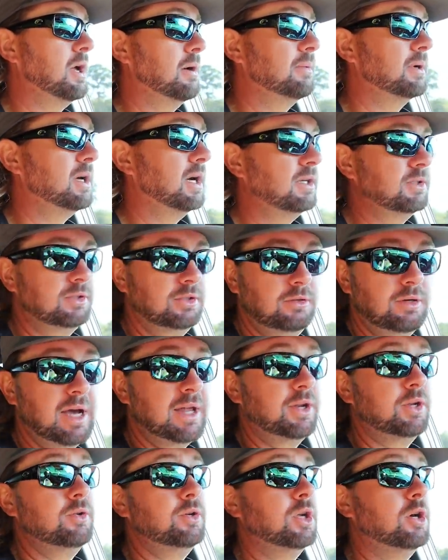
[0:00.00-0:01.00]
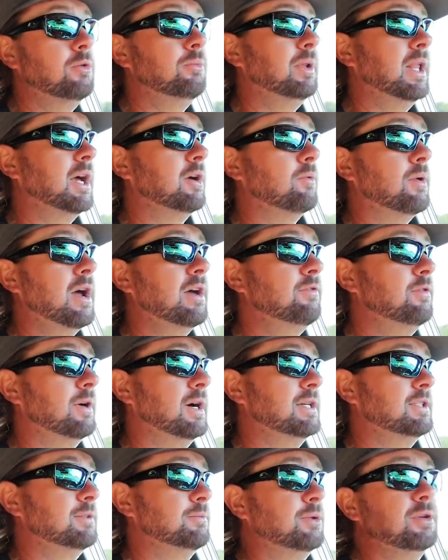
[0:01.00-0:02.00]
Gamakatsu. I do know Black Rifle
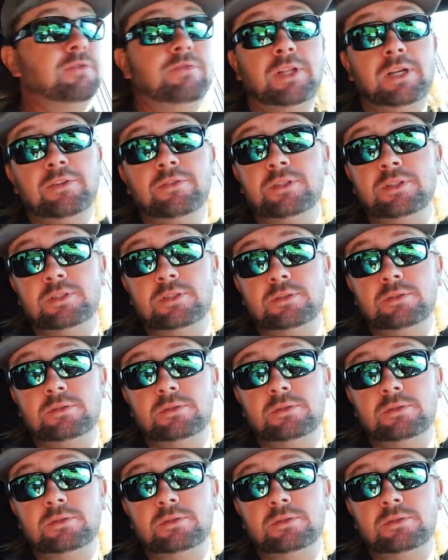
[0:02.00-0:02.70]
has some new flavors.